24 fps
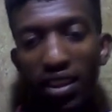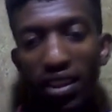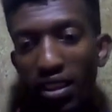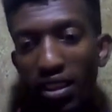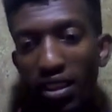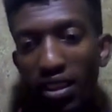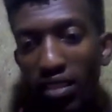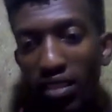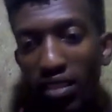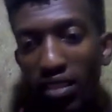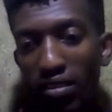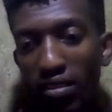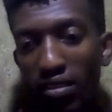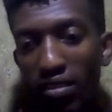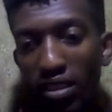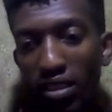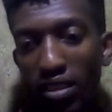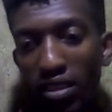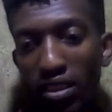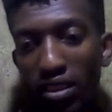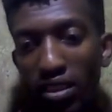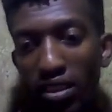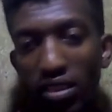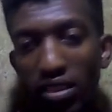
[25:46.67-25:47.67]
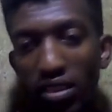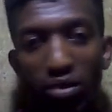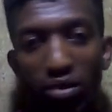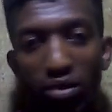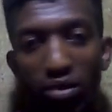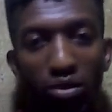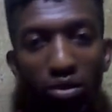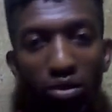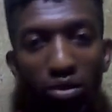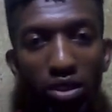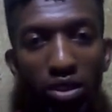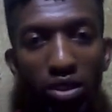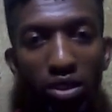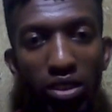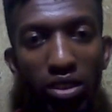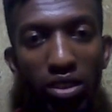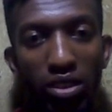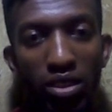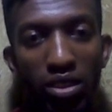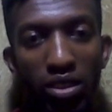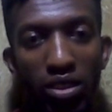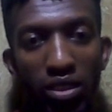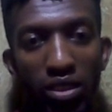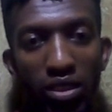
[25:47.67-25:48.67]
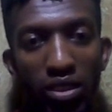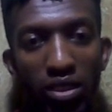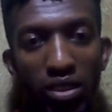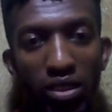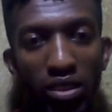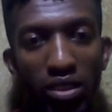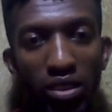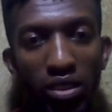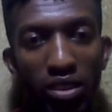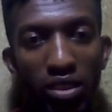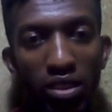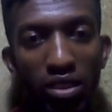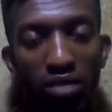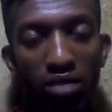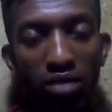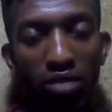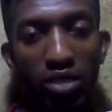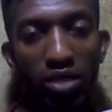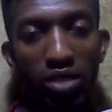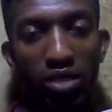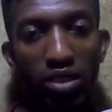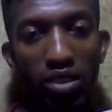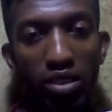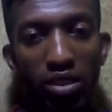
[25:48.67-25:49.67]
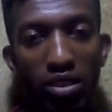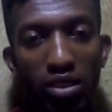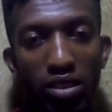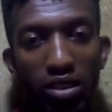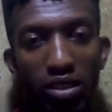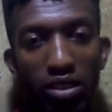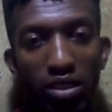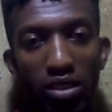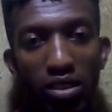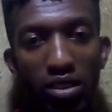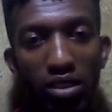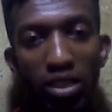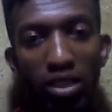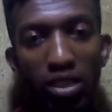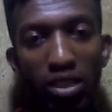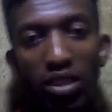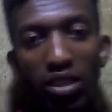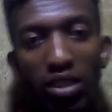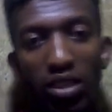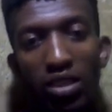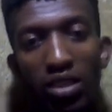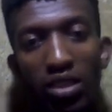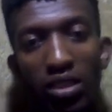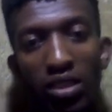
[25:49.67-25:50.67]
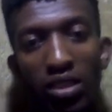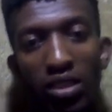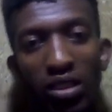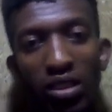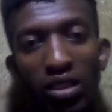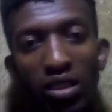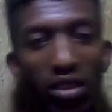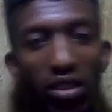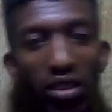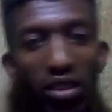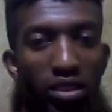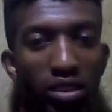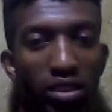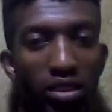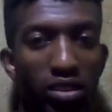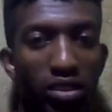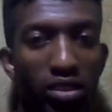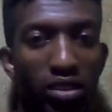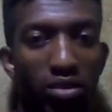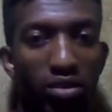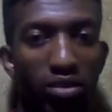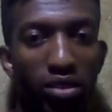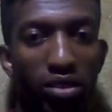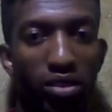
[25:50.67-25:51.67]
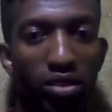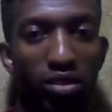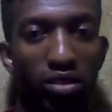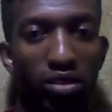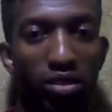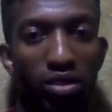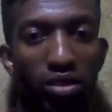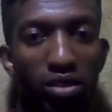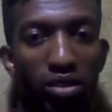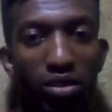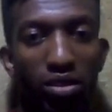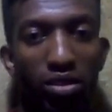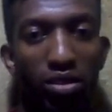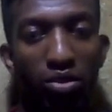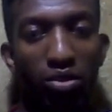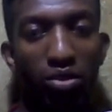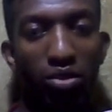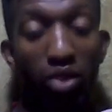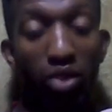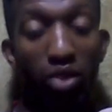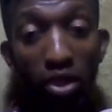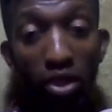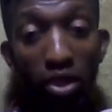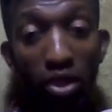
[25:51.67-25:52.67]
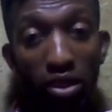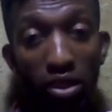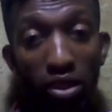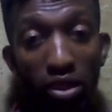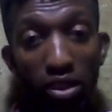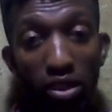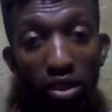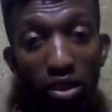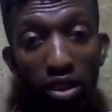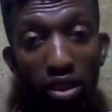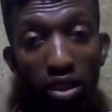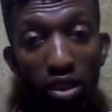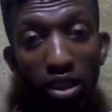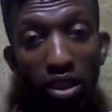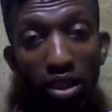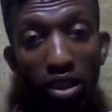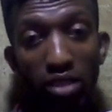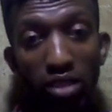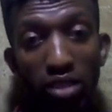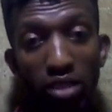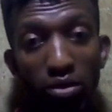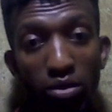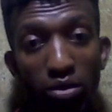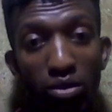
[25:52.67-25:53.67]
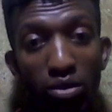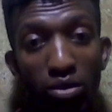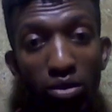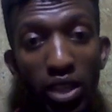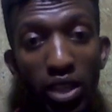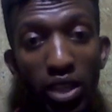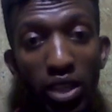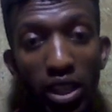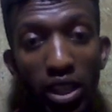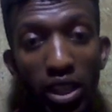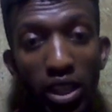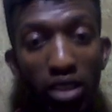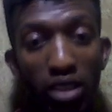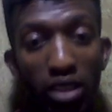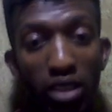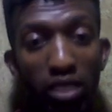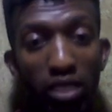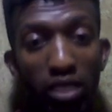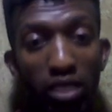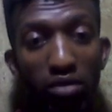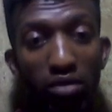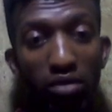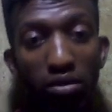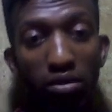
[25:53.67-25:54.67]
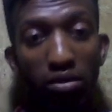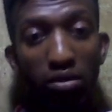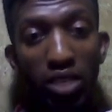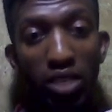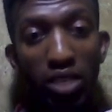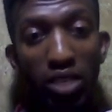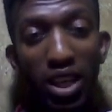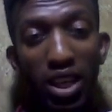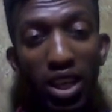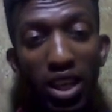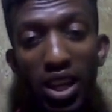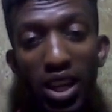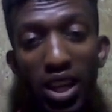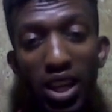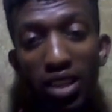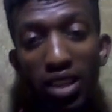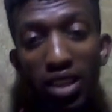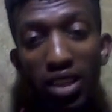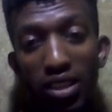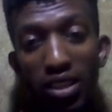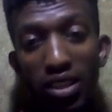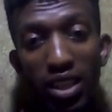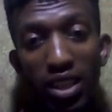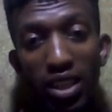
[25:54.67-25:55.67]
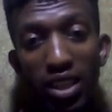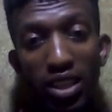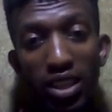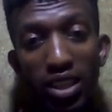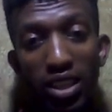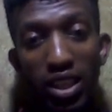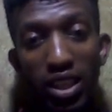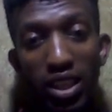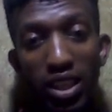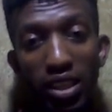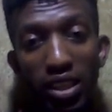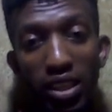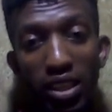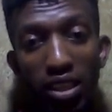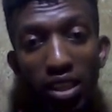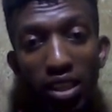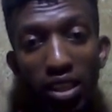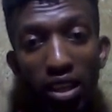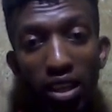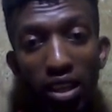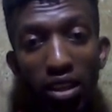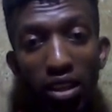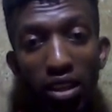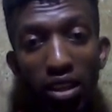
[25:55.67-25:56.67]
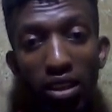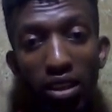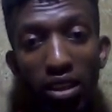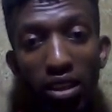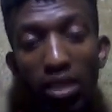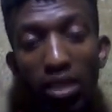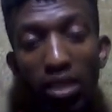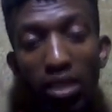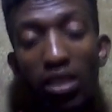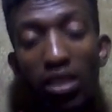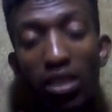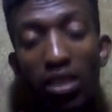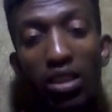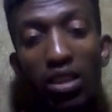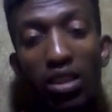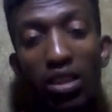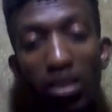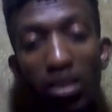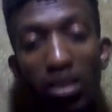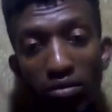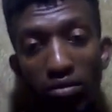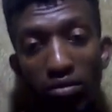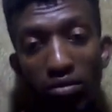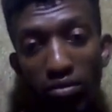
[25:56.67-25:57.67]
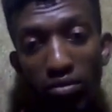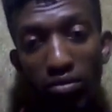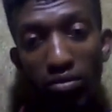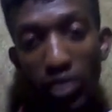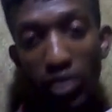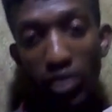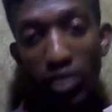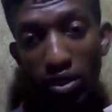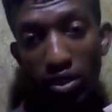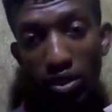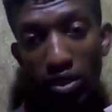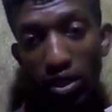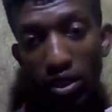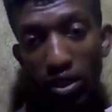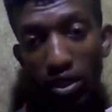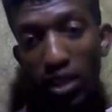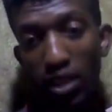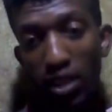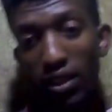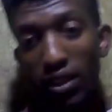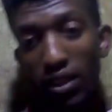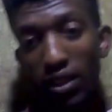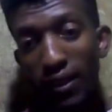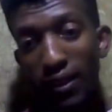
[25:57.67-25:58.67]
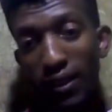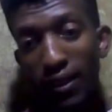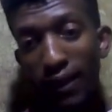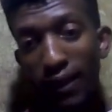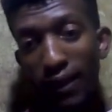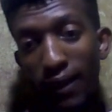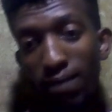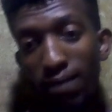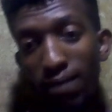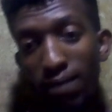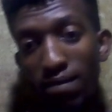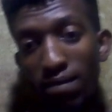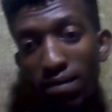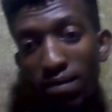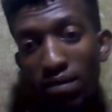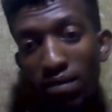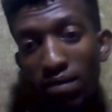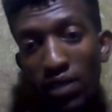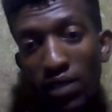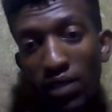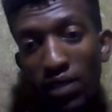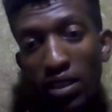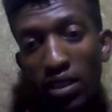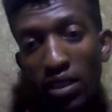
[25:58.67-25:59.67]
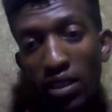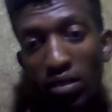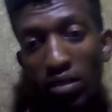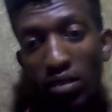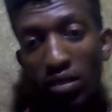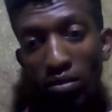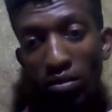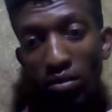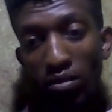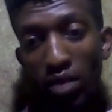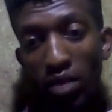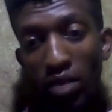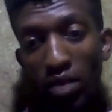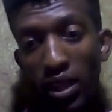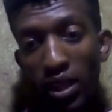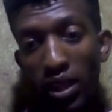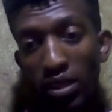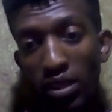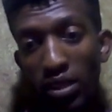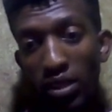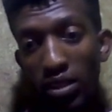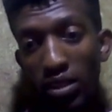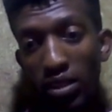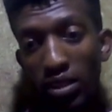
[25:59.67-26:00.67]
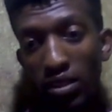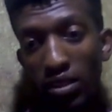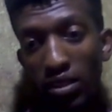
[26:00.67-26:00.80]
Right, there was something there, a sell, and then when you see this, run to the higher time frame. Run like hell. Sell, buy it.